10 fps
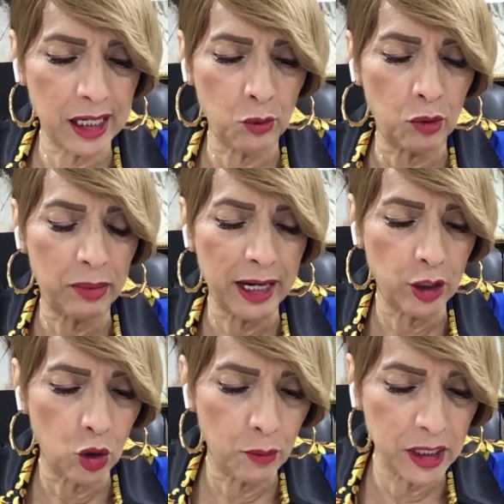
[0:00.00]
it will by
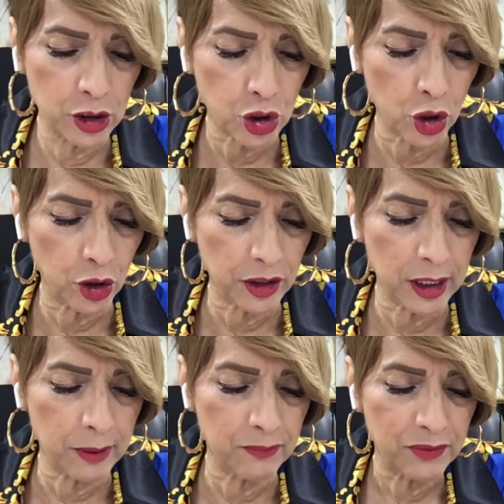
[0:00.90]
no means hurt
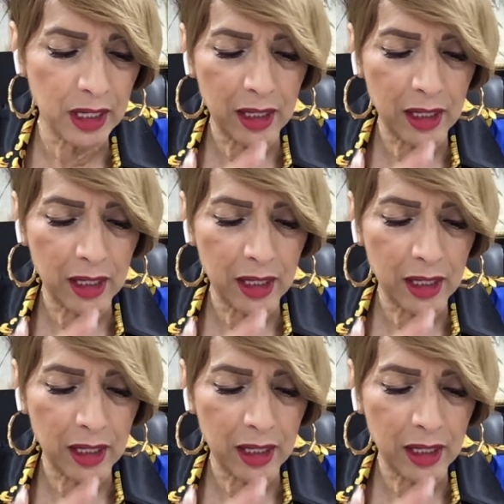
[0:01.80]
them.